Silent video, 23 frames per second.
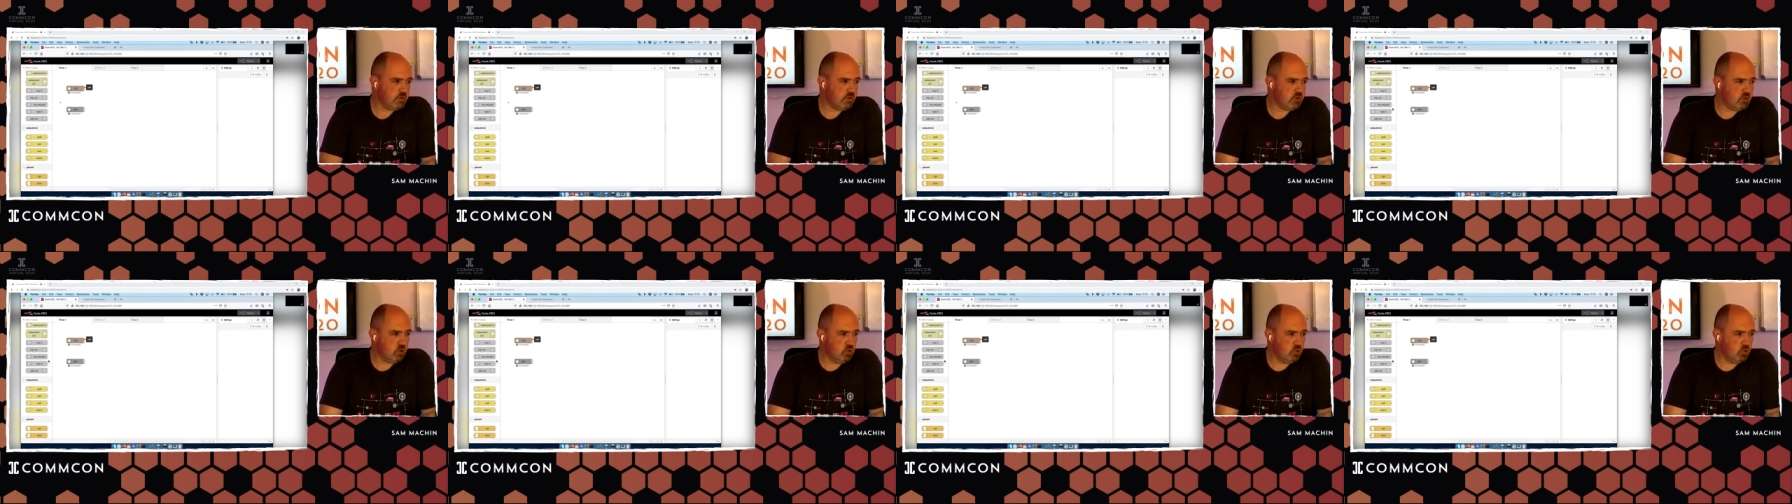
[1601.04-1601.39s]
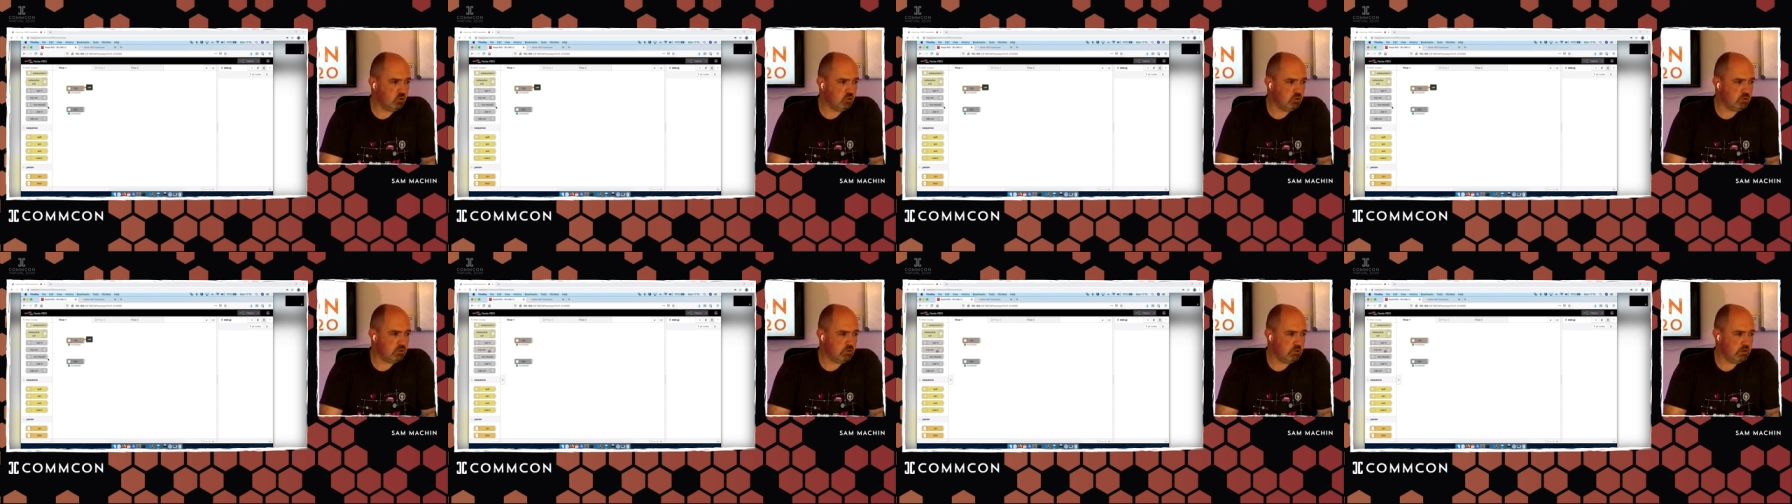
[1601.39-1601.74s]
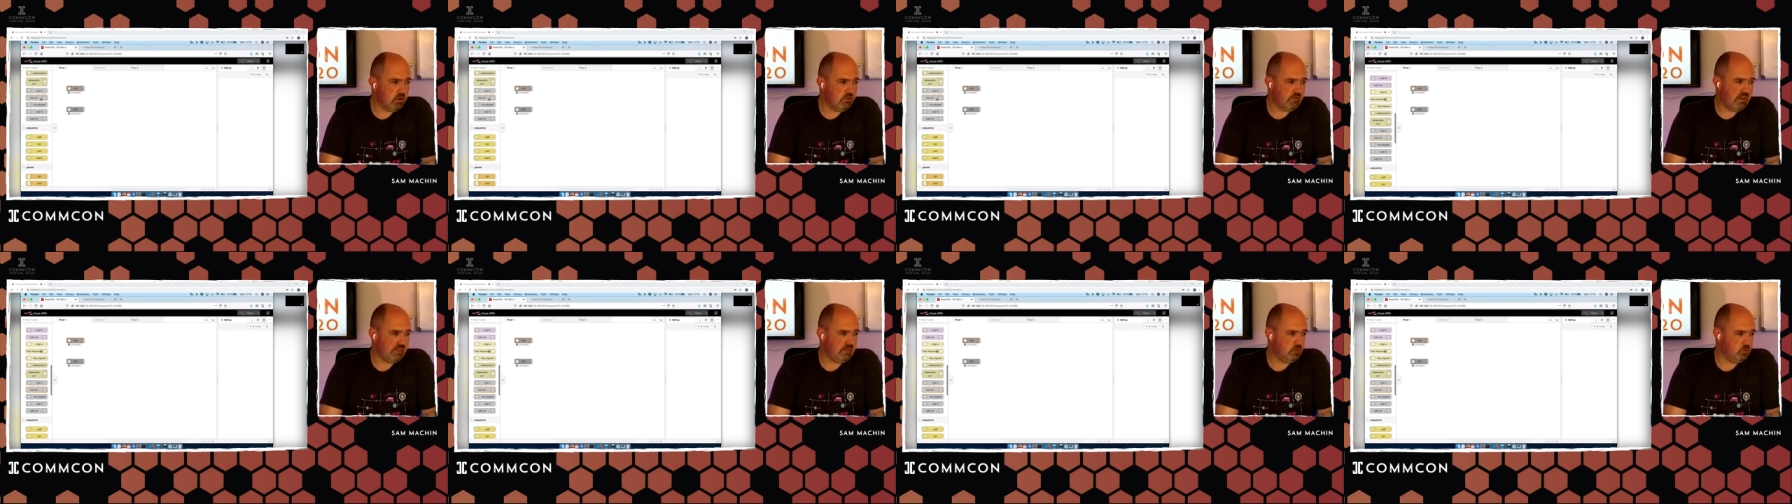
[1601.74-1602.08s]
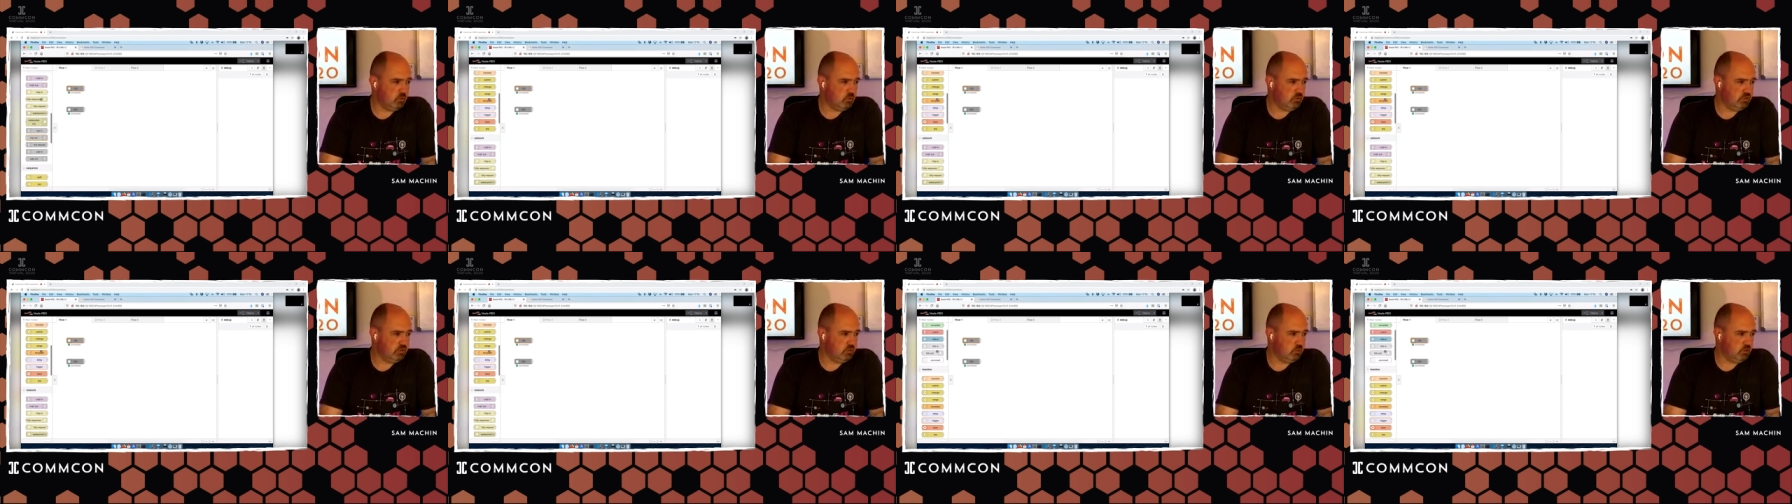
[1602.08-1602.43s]
so a call
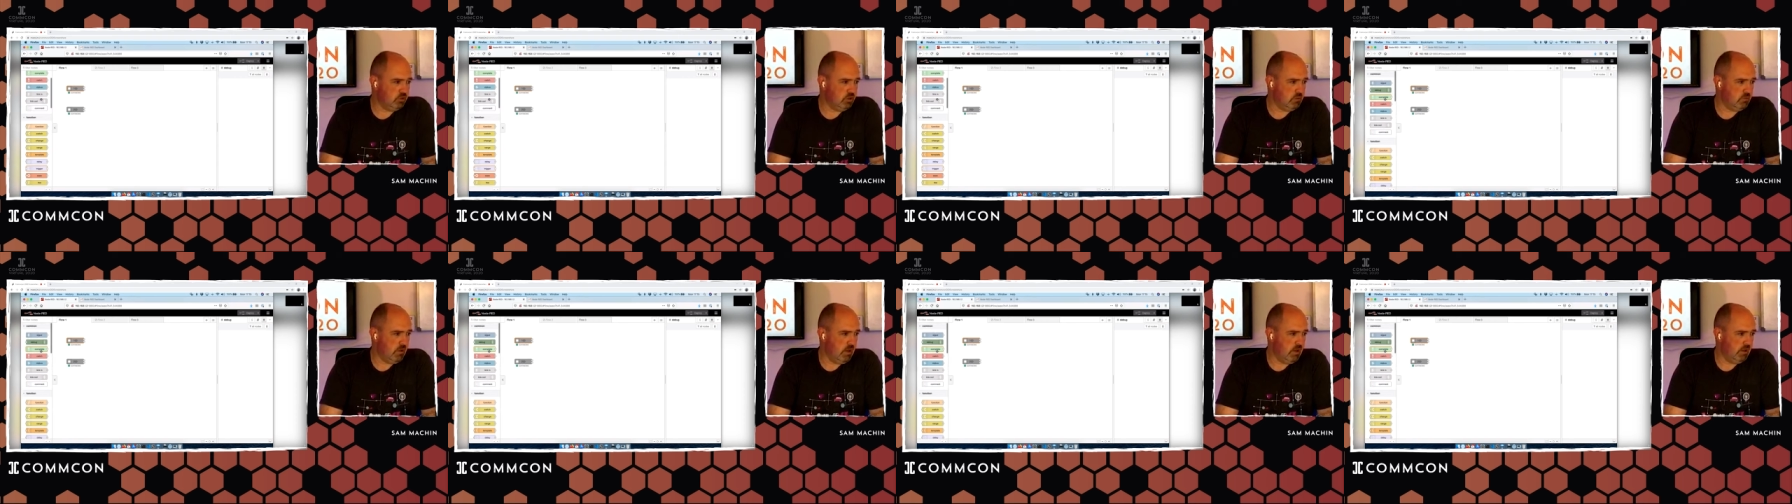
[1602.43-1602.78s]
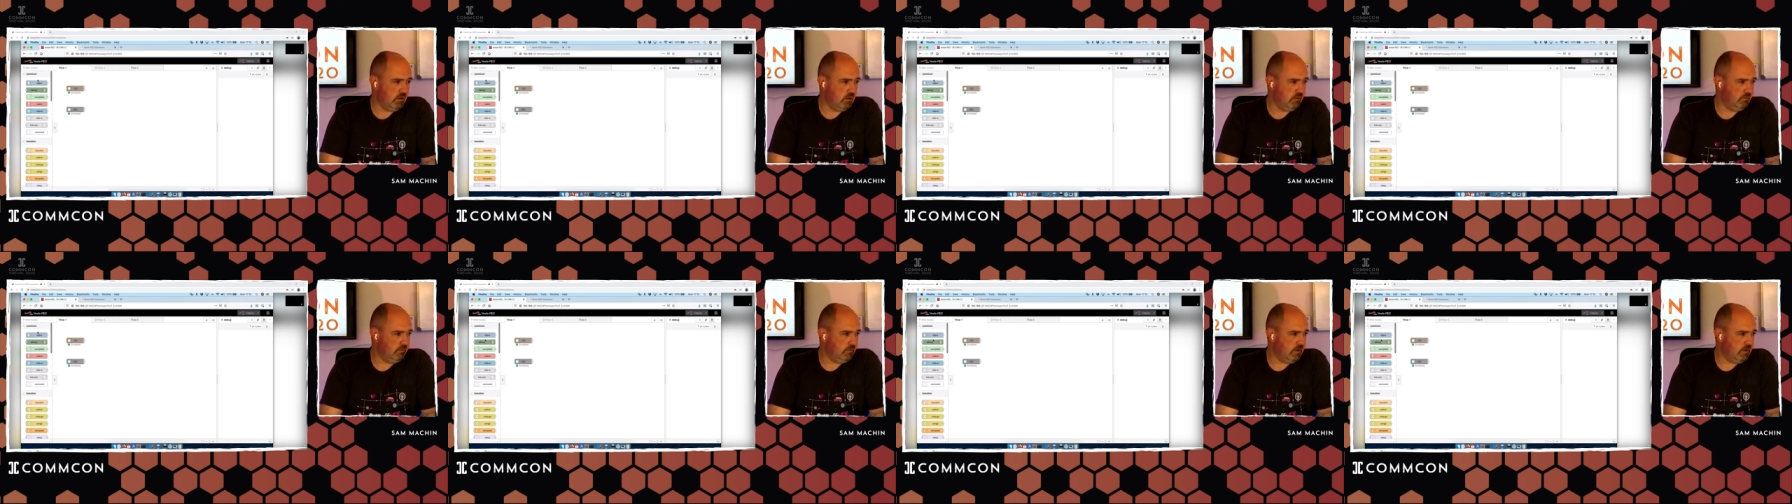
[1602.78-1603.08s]
event would emit.